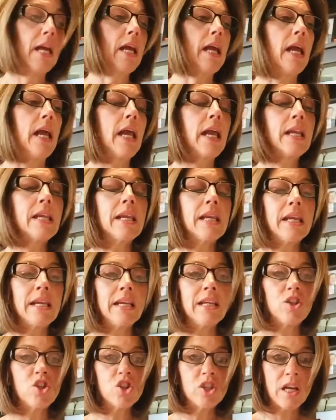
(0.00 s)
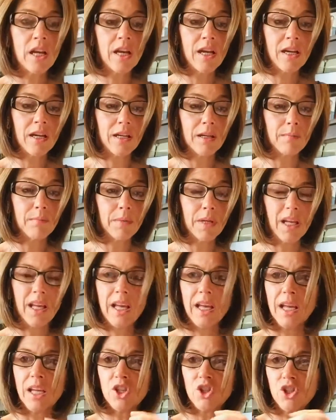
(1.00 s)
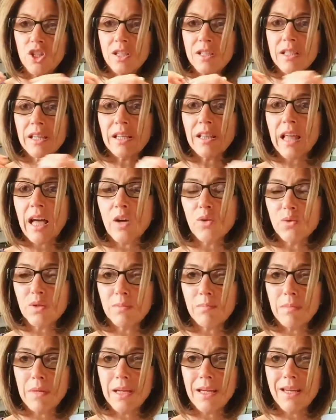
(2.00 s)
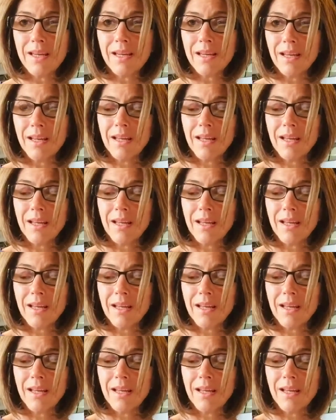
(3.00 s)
And each time, it just allows me